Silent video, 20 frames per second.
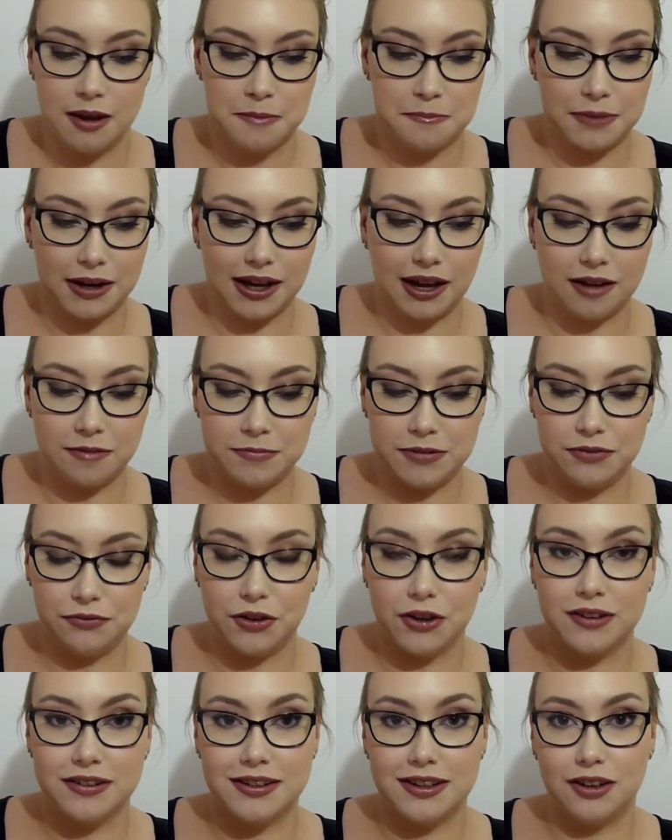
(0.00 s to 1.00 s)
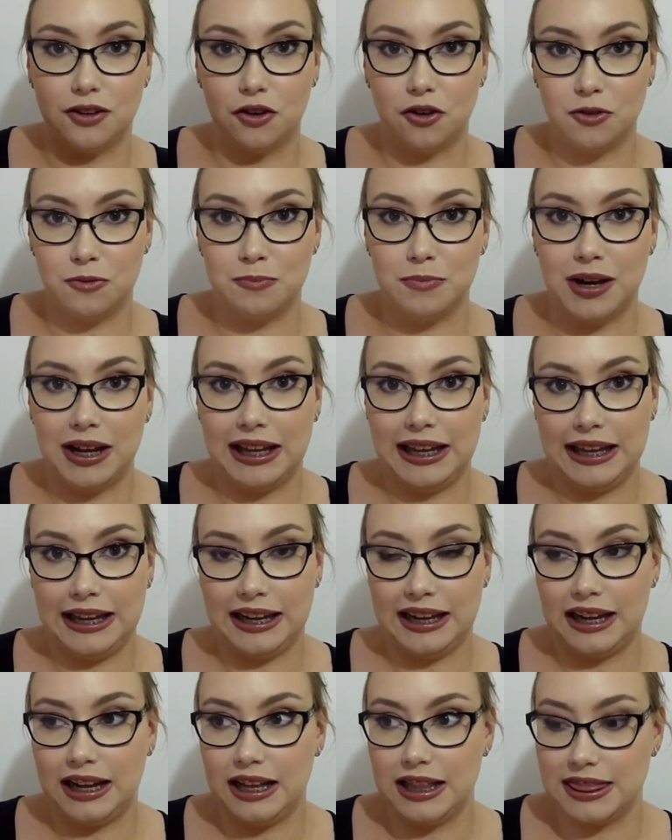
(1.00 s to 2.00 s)
But I have been focusing on
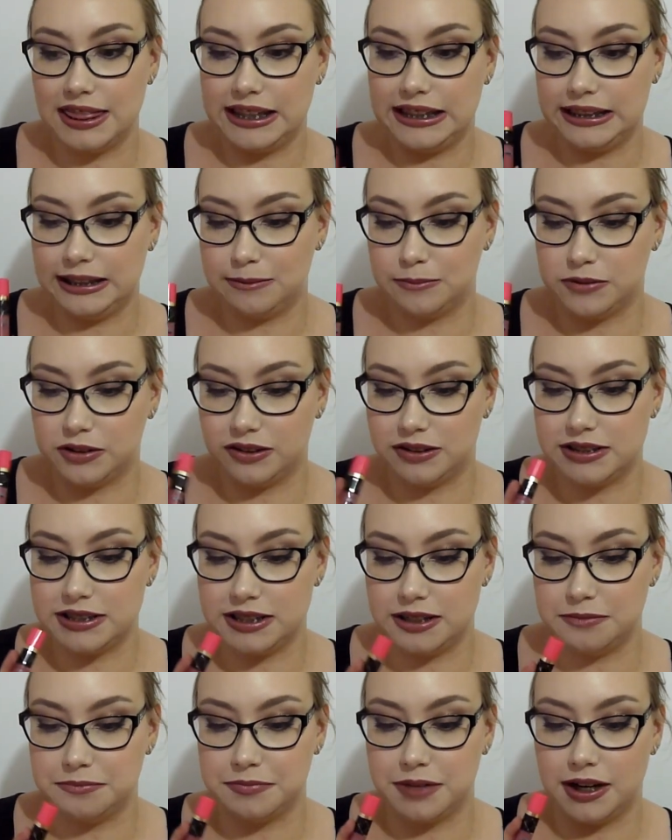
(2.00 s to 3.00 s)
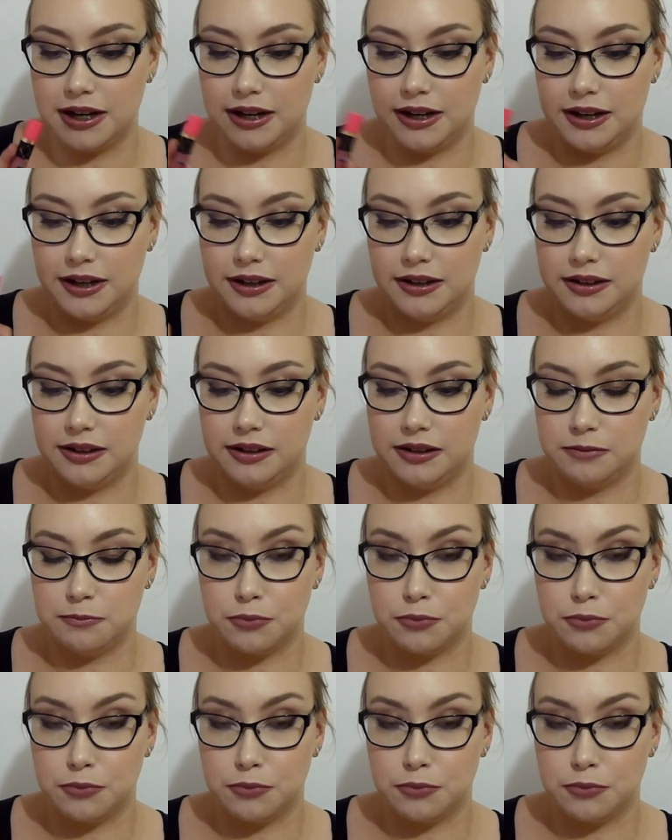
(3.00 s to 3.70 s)
my other lip gloss in my